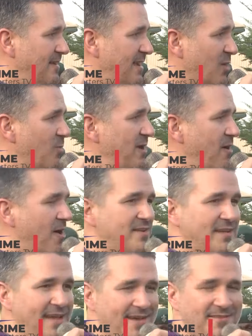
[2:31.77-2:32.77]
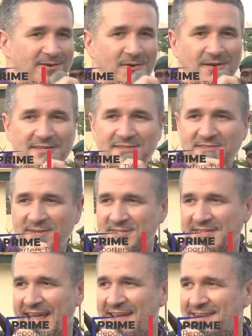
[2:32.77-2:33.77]
here we are together, still
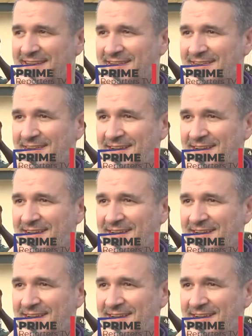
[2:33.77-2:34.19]
standing.